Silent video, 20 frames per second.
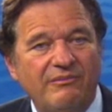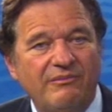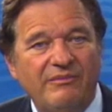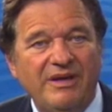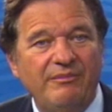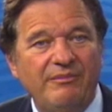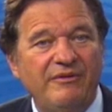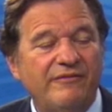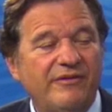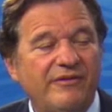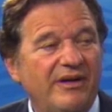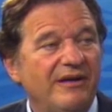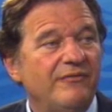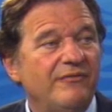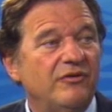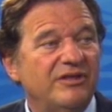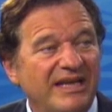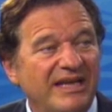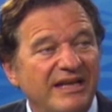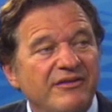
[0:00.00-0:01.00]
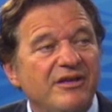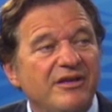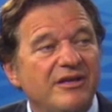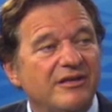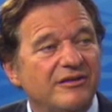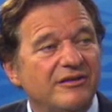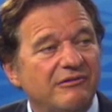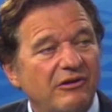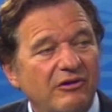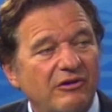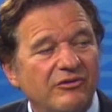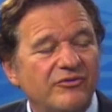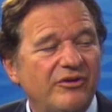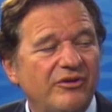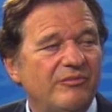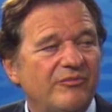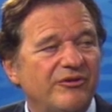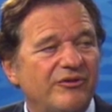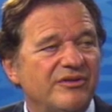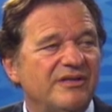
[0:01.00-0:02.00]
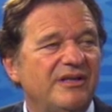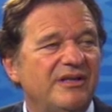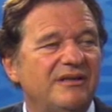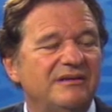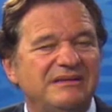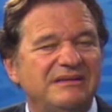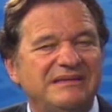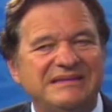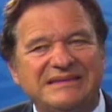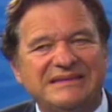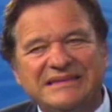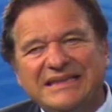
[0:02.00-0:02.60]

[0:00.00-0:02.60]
maybe 5 or 10 year long-term results.